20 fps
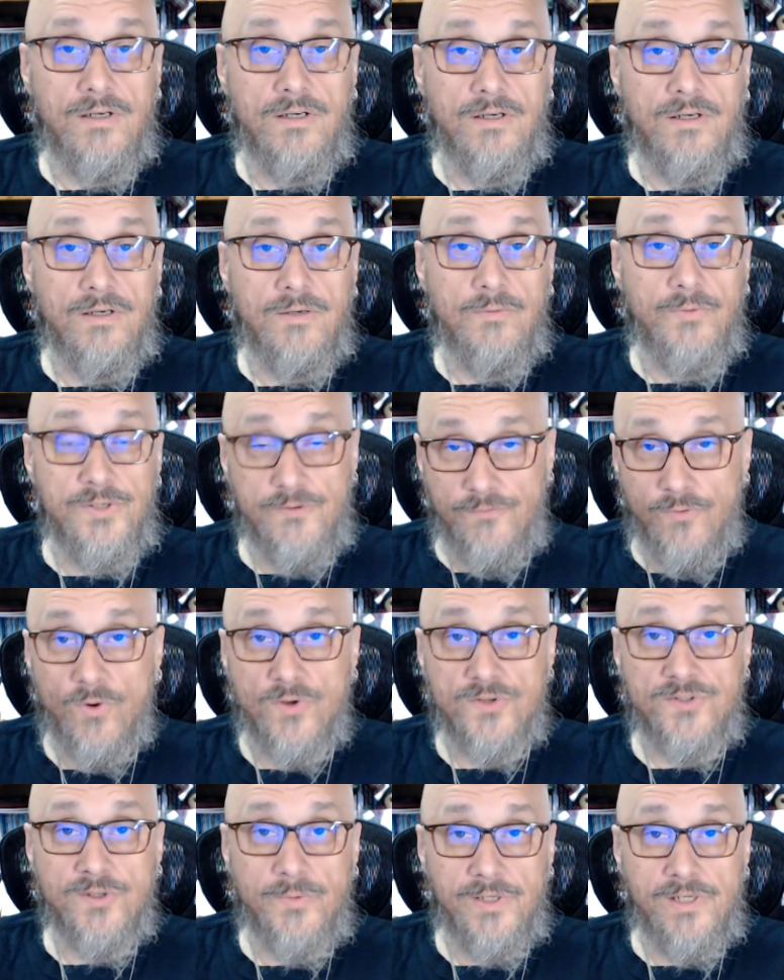When you
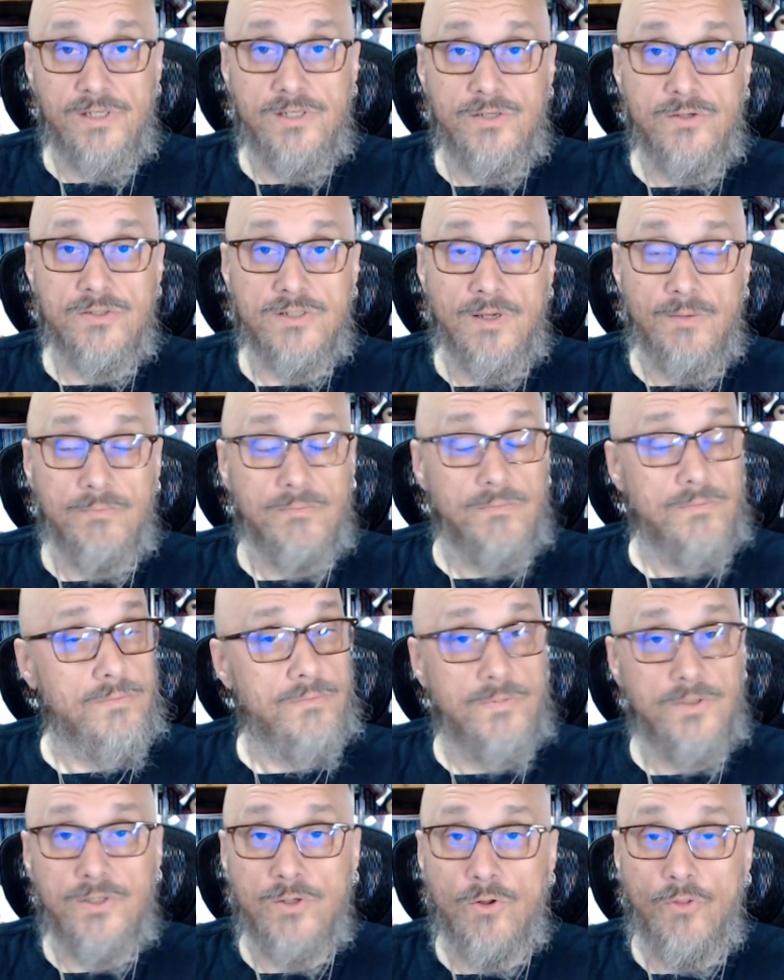force somebody to do something,
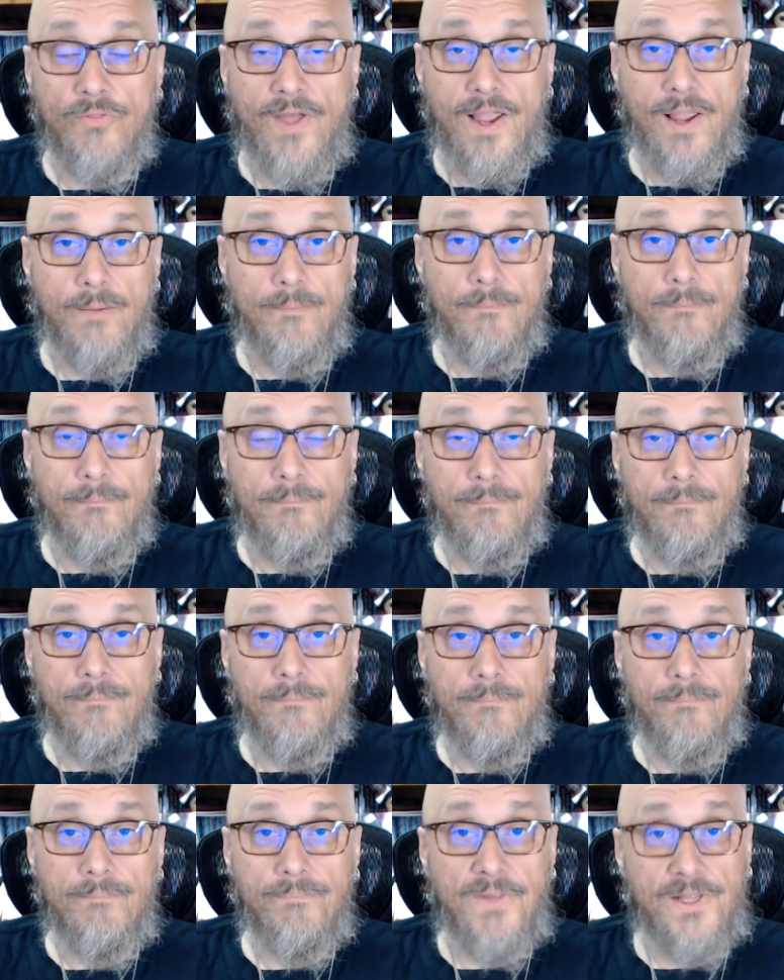don't thank them.
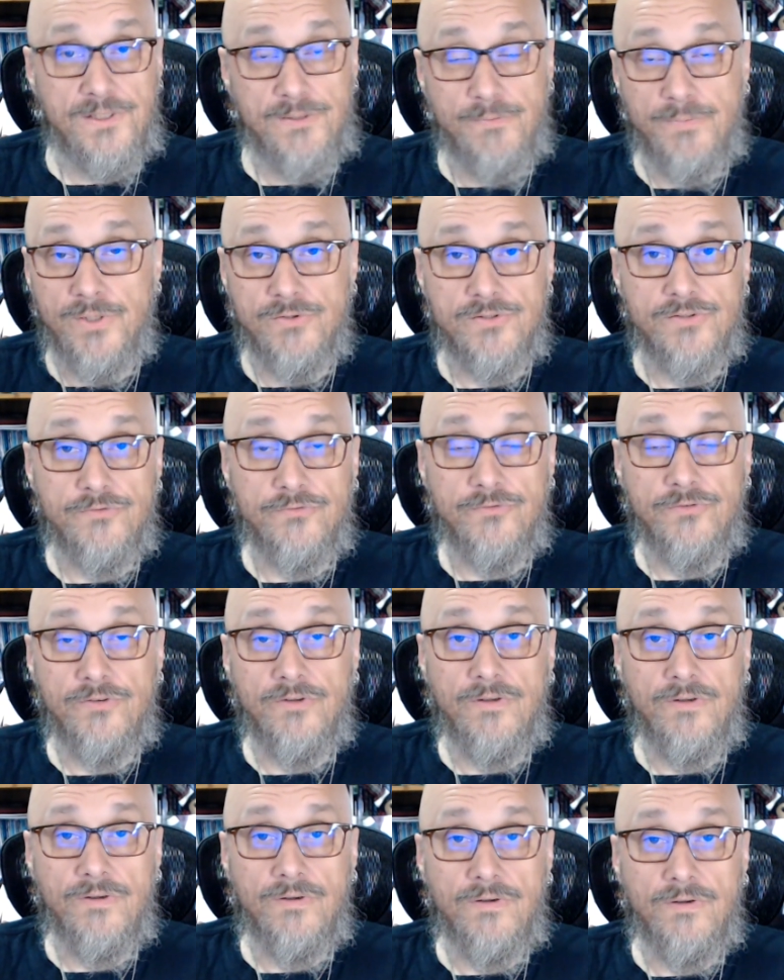That's abusive.
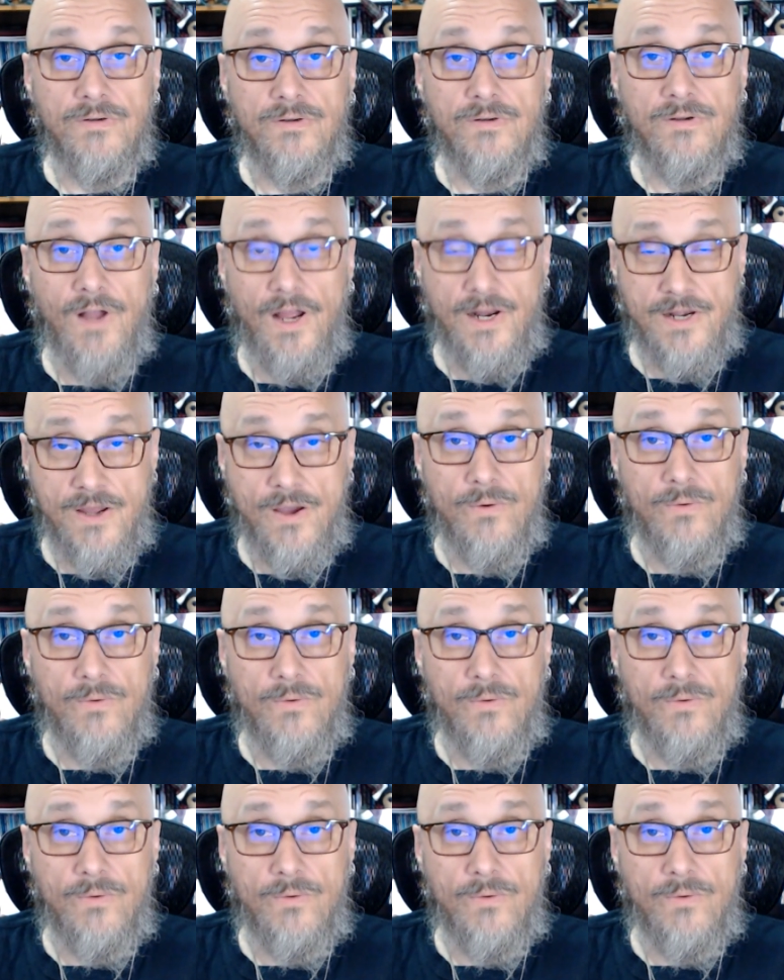I know.